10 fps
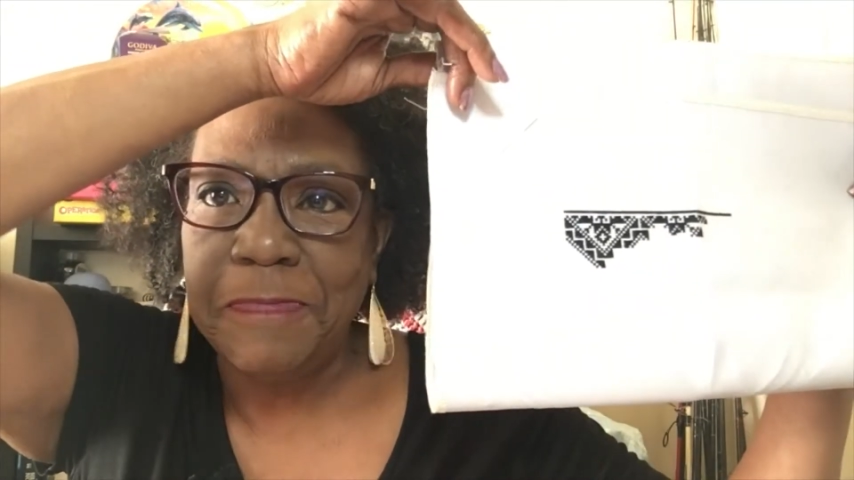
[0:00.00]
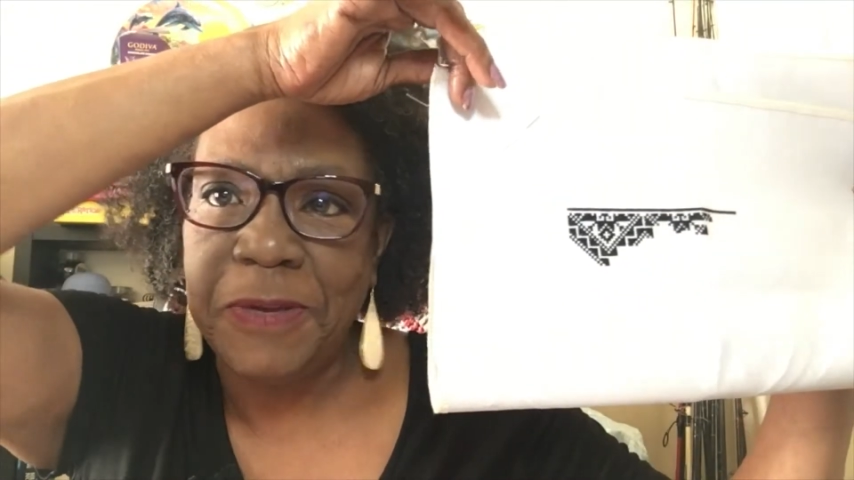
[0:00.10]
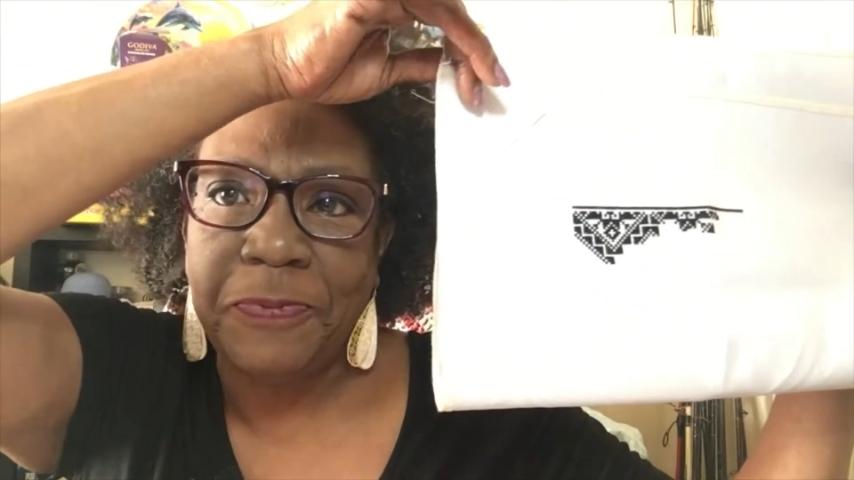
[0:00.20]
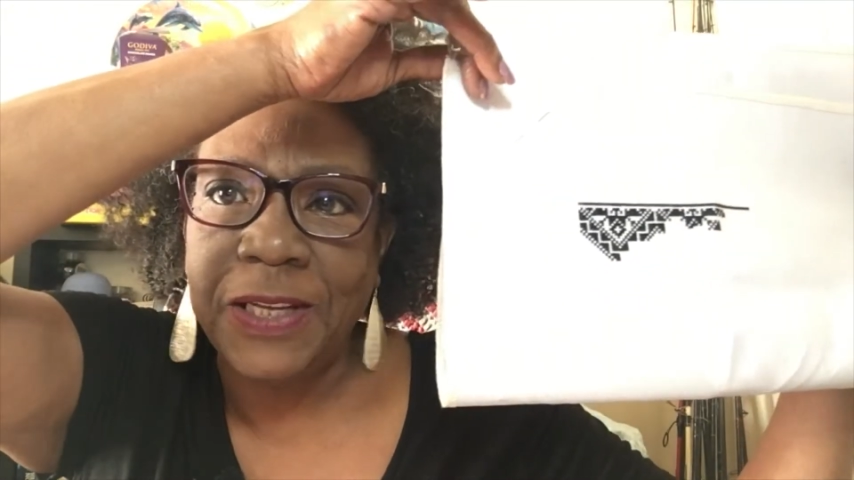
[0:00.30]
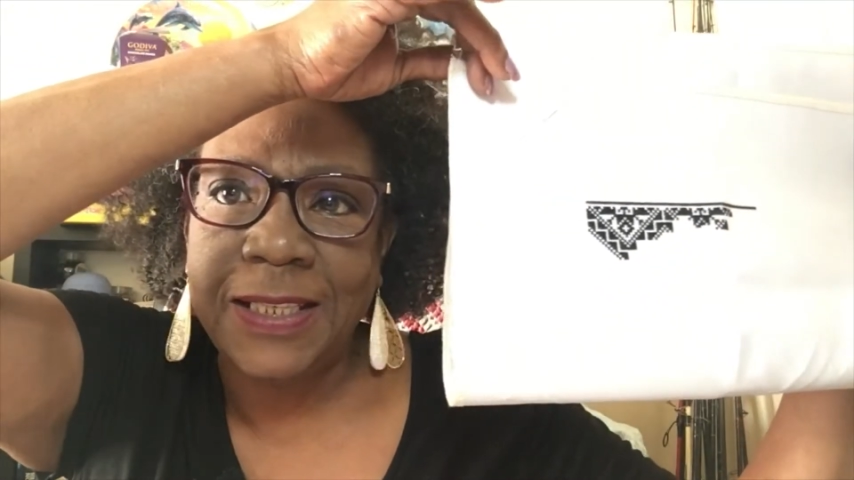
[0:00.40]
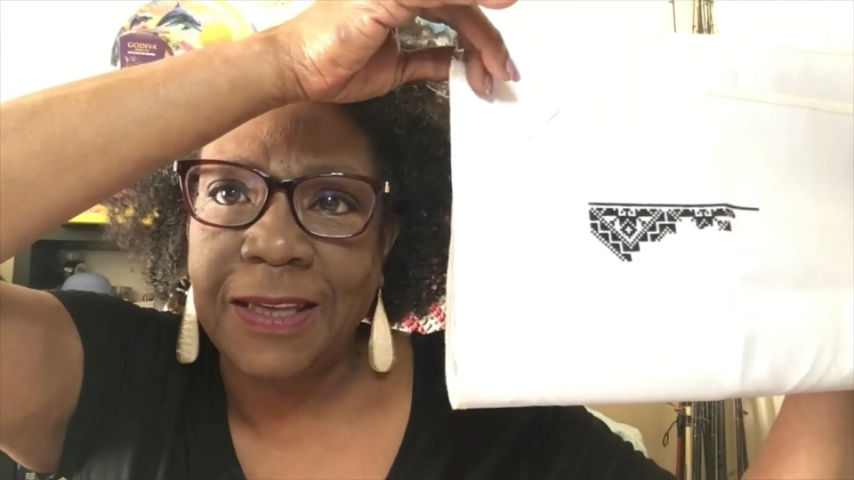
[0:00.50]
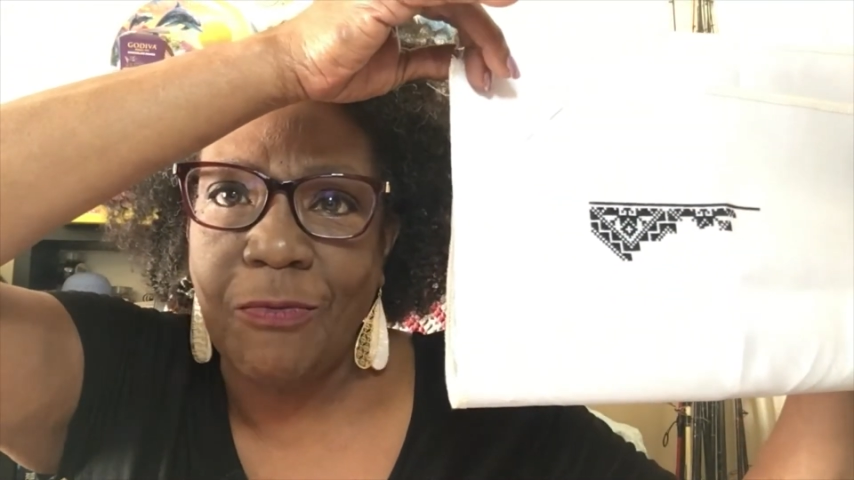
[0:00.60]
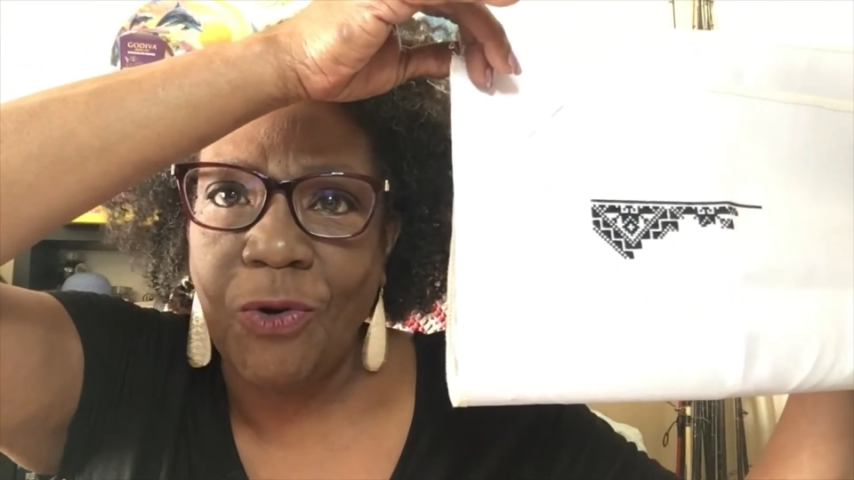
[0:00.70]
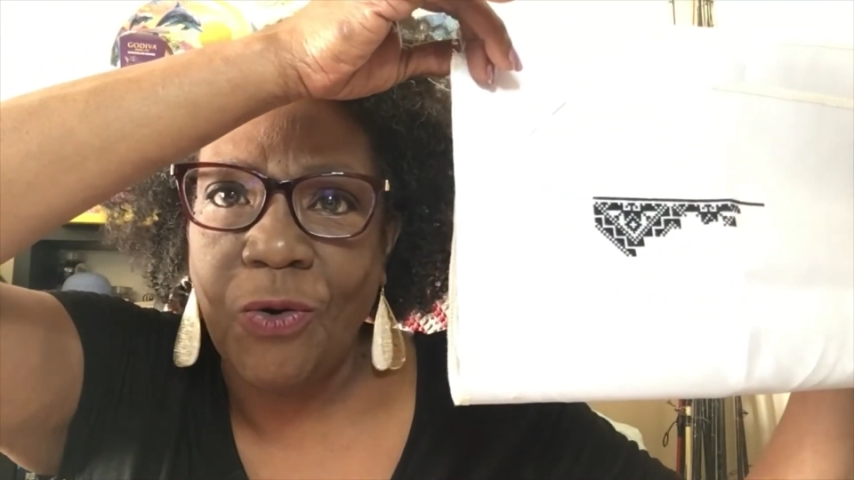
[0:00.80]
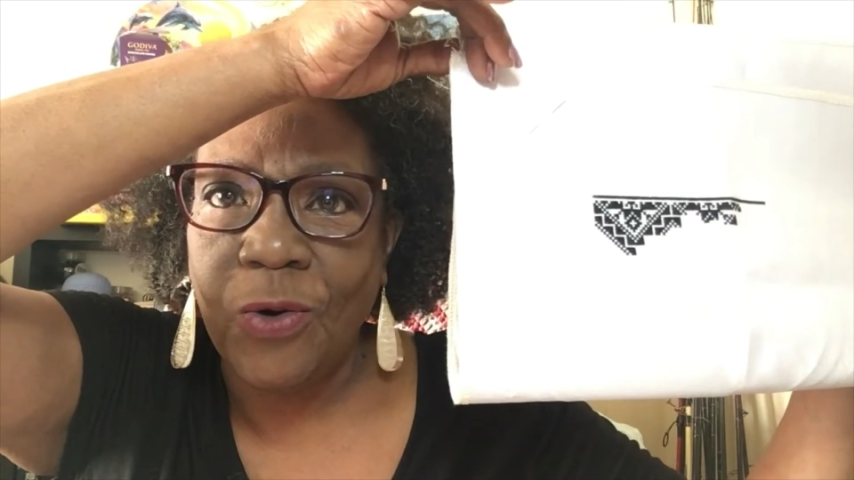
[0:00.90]
be placing
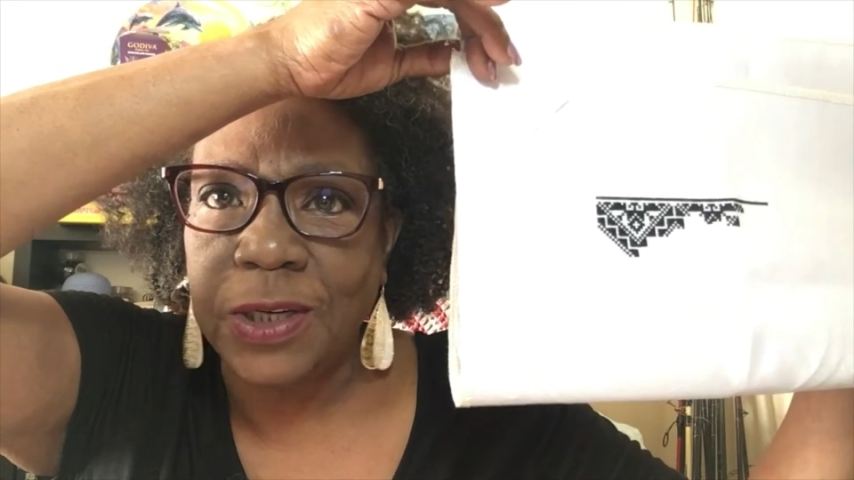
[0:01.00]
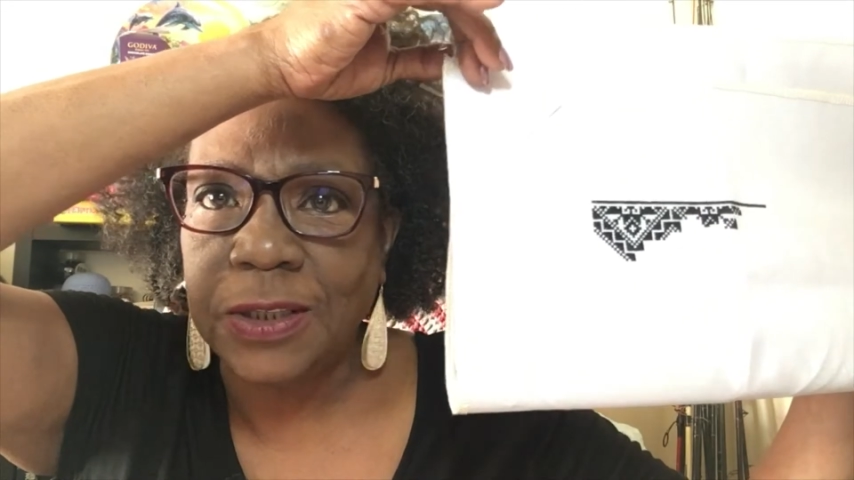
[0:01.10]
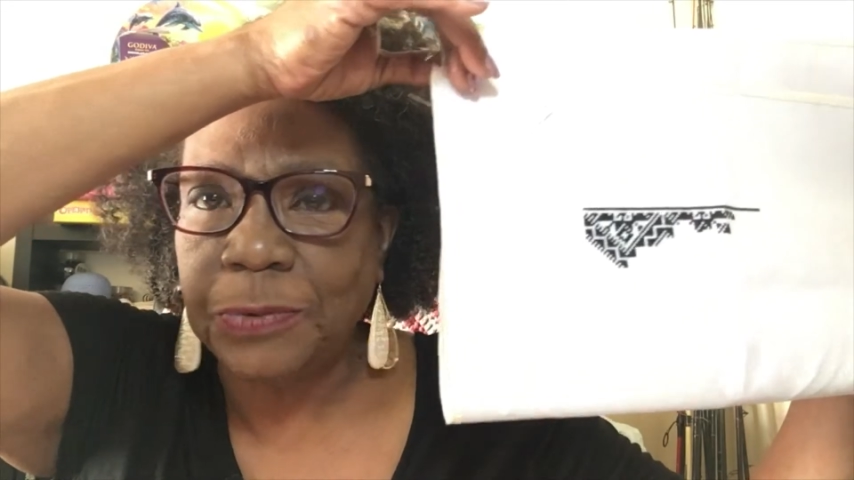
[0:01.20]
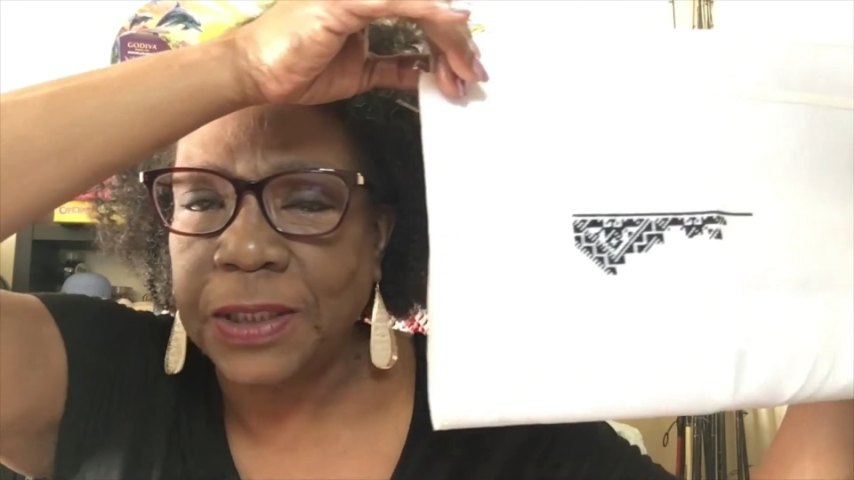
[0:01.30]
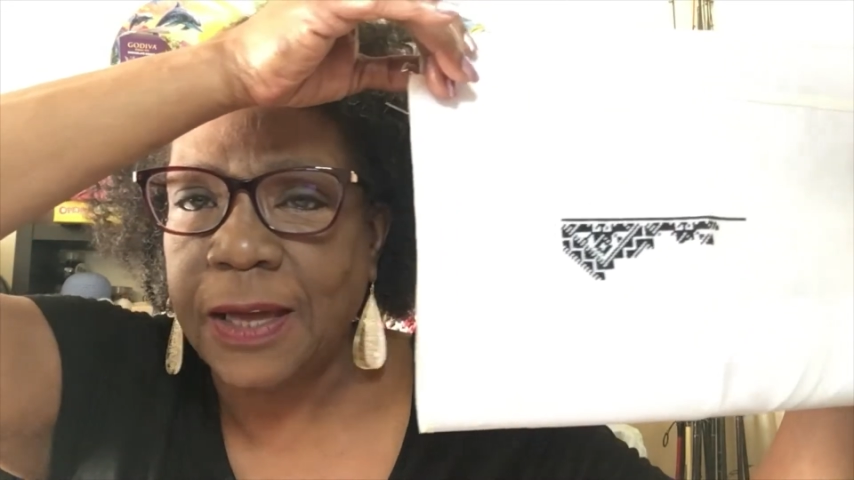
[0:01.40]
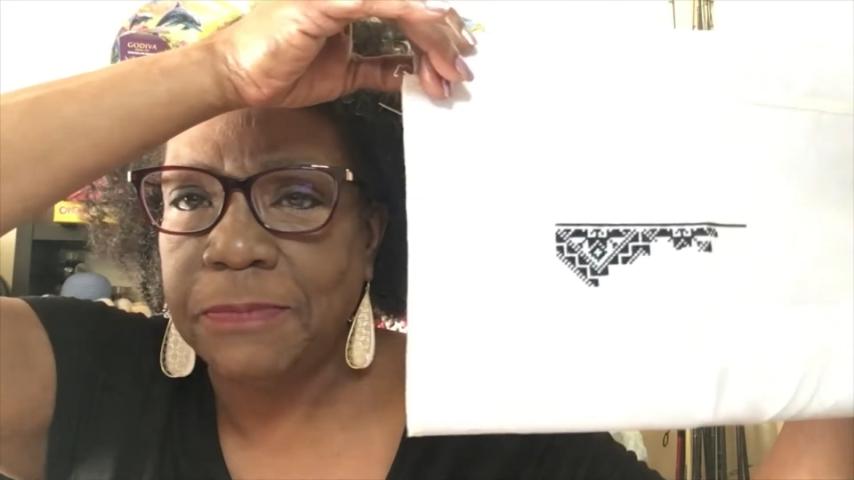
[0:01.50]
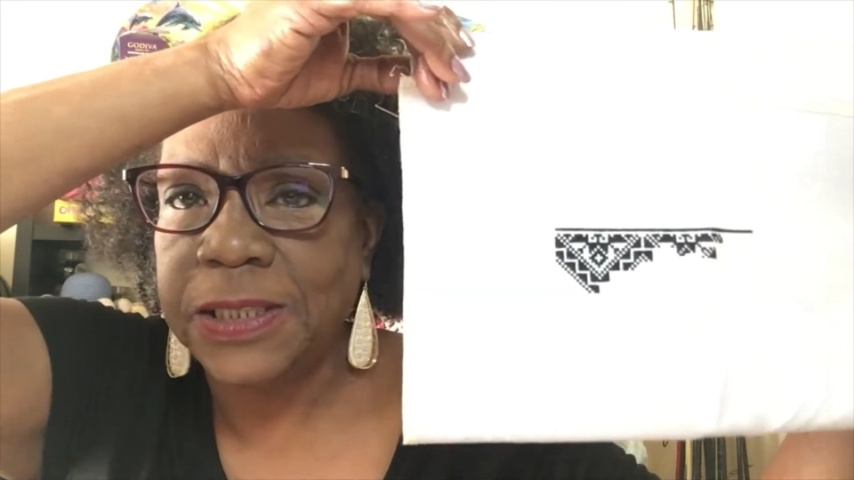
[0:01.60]
more orders with them.